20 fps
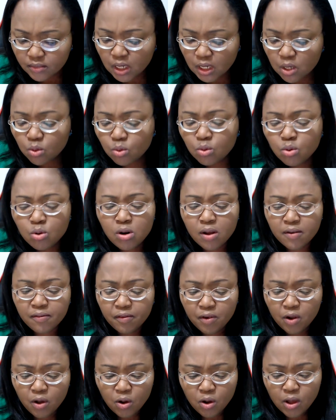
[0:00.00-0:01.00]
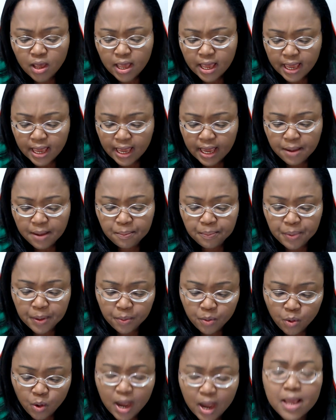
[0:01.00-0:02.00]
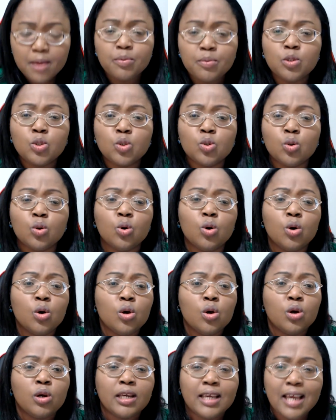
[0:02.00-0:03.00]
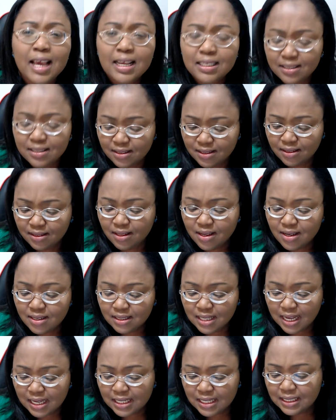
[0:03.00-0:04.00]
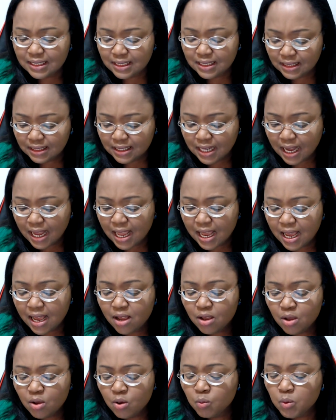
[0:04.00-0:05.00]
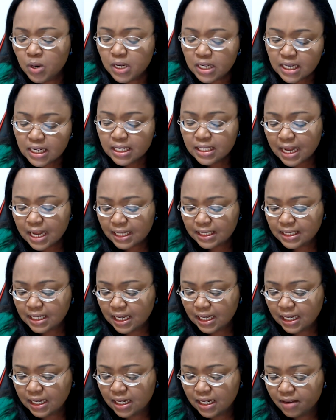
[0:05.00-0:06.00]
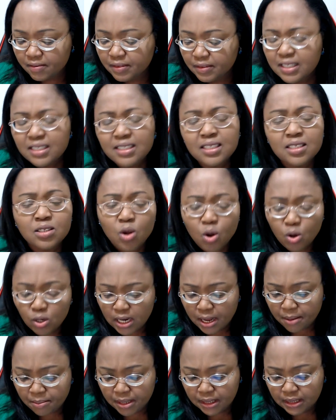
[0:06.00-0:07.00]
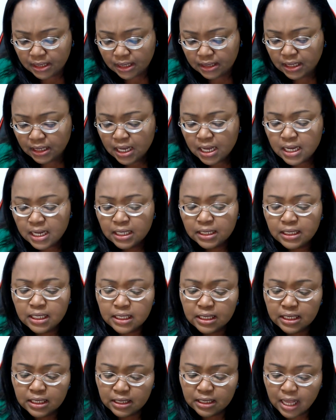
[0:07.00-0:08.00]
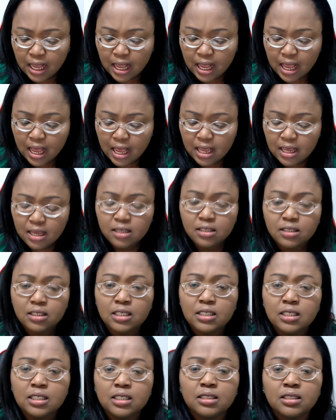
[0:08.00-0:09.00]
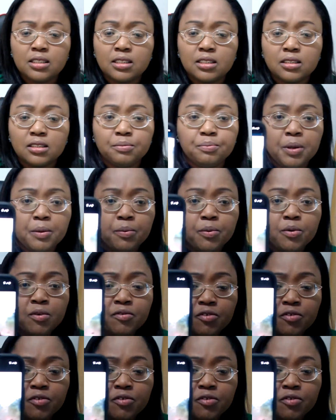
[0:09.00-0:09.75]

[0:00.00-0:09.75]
rule of law and people are able to get the things that they desire within that enclave. This is all that matters. This is people